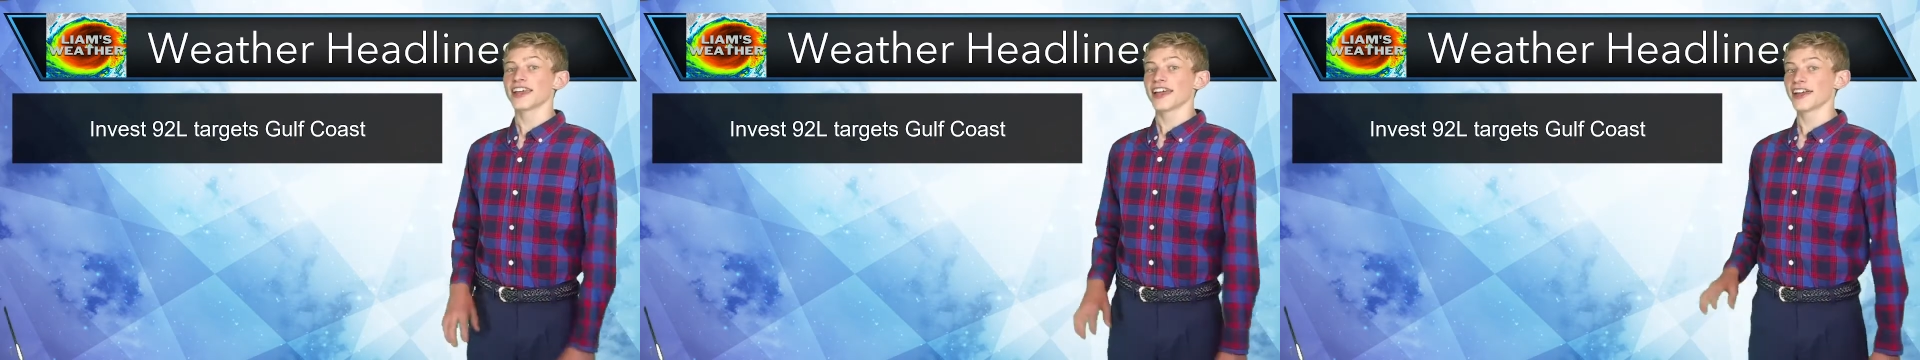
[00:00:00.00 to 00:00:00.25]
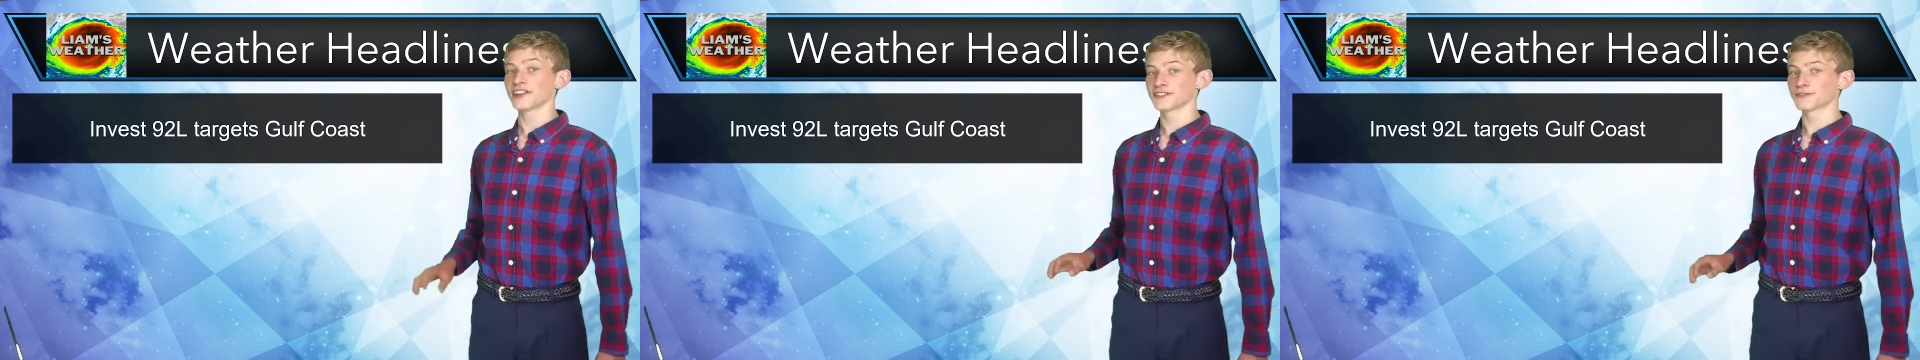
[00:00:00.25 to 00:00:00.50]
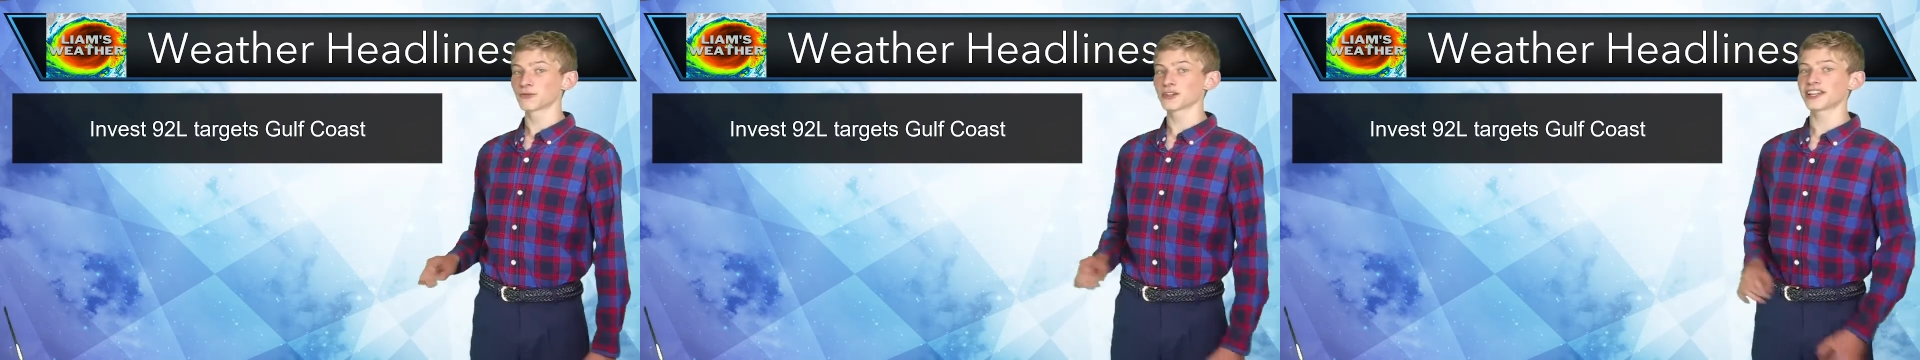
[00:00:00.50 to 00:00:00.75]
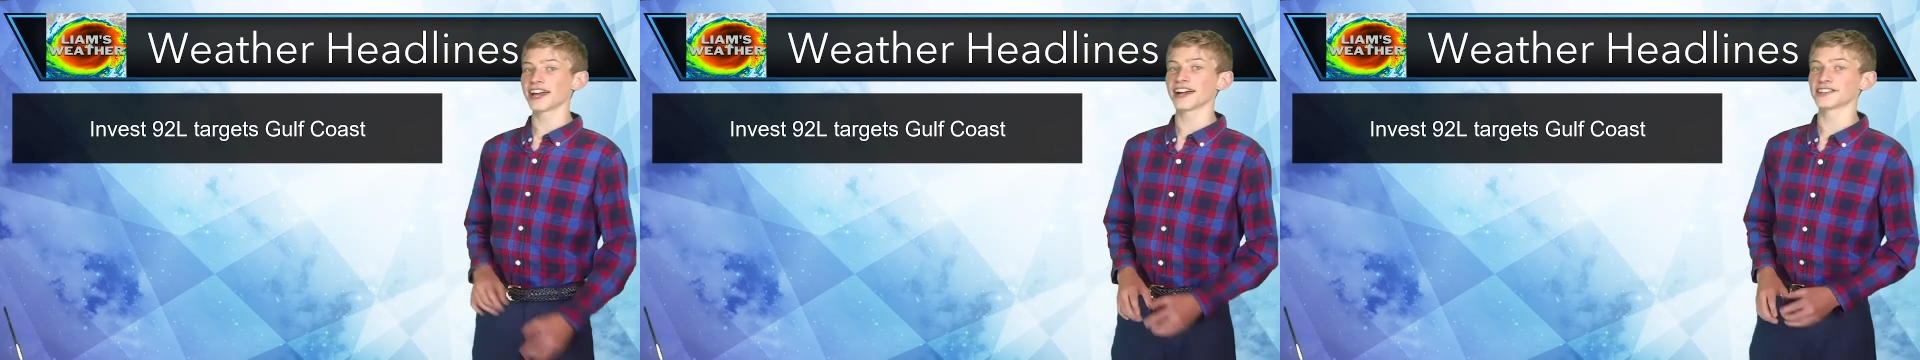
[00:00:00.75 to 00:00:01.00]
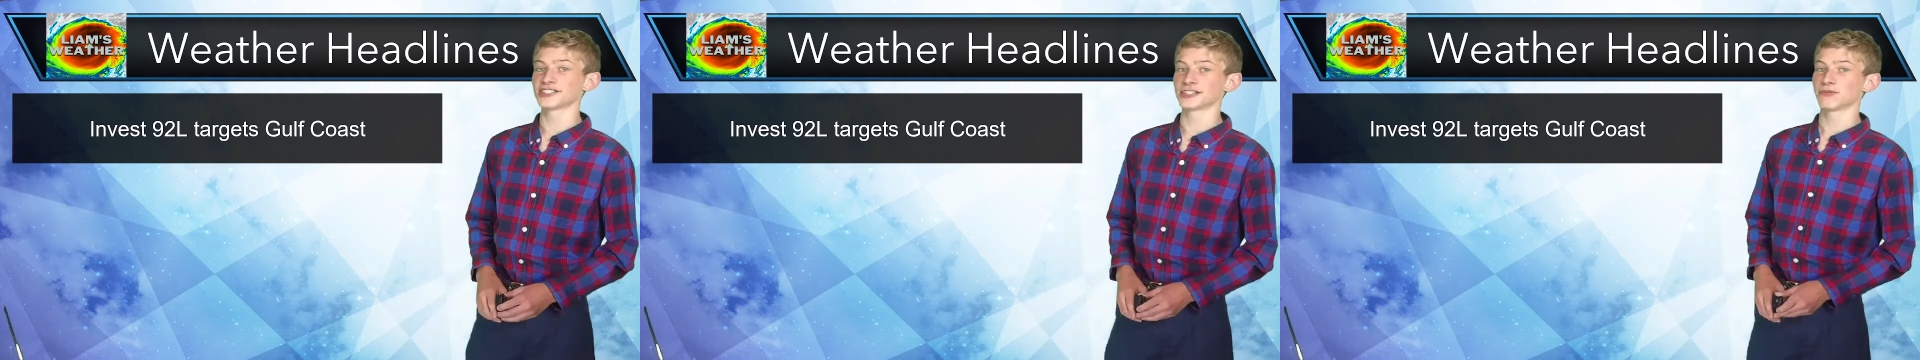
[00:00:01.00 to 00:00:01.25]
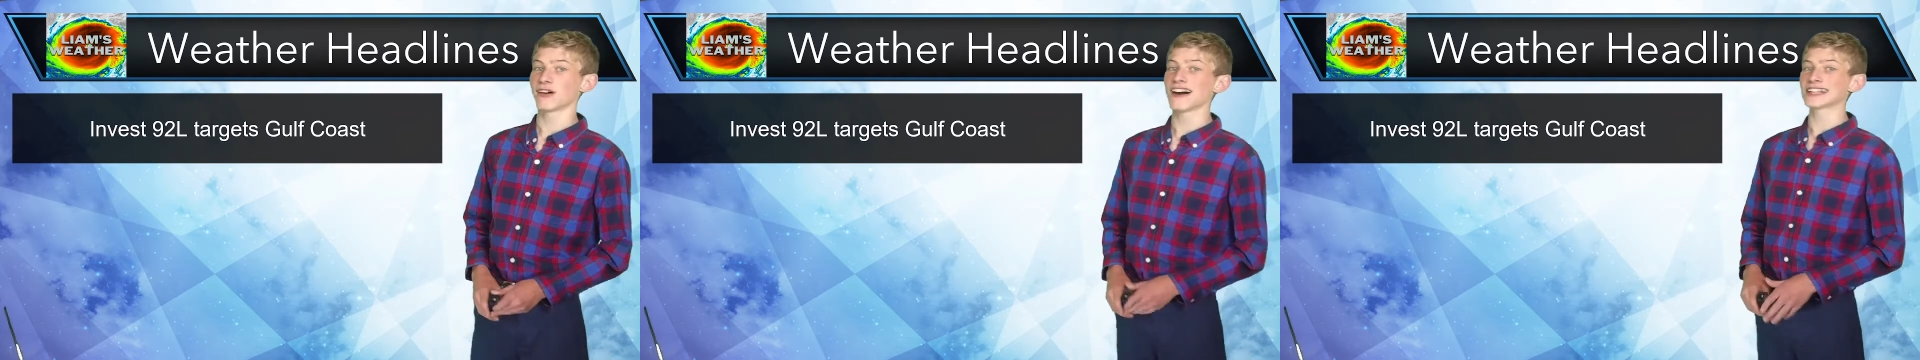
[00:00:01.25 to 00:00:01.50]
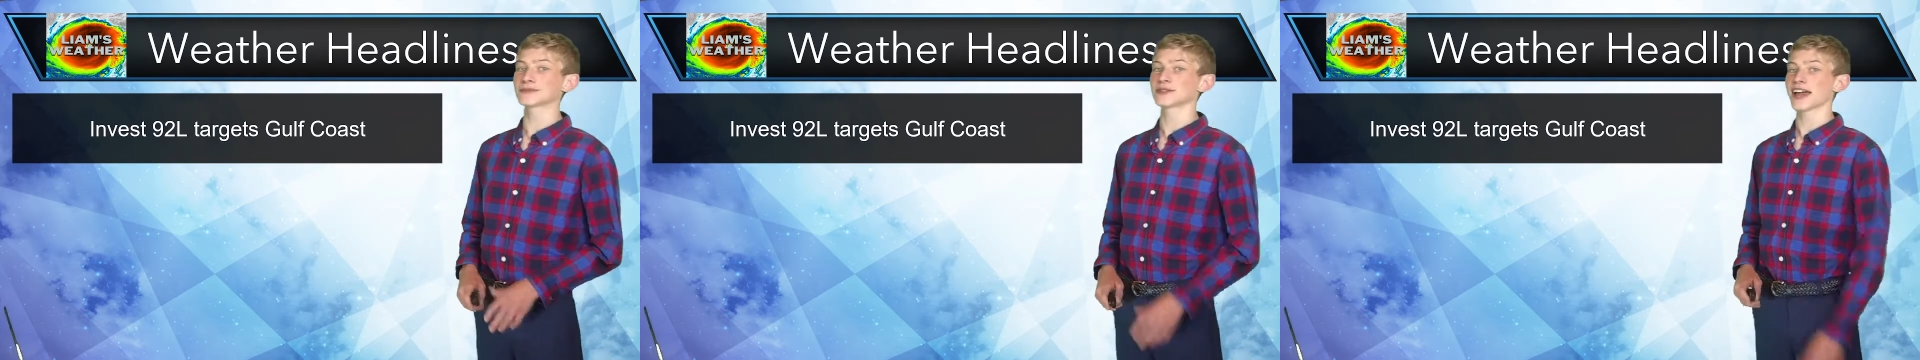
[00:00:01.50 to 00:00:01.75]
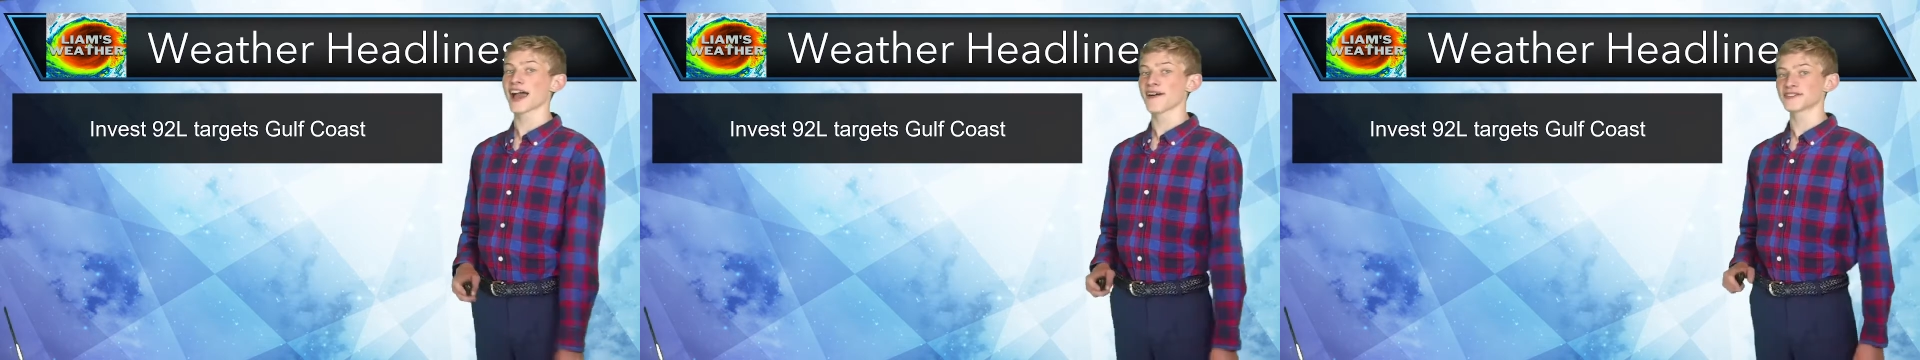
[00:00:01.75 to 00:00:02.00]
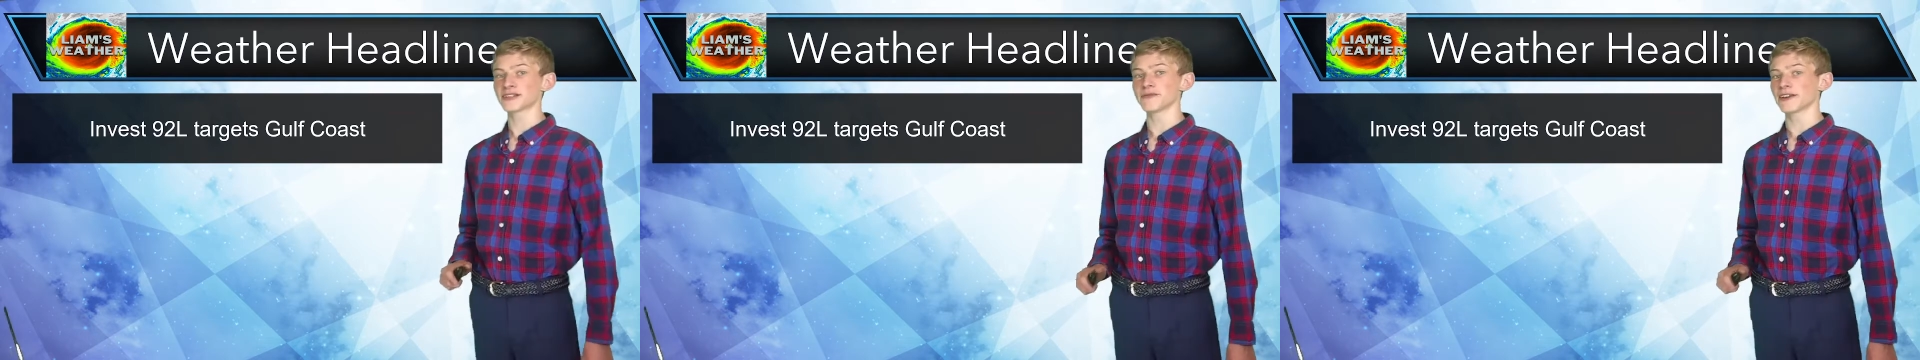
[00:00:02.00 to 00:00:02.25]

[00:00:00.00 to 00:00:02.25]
and is forecasted to possibly have some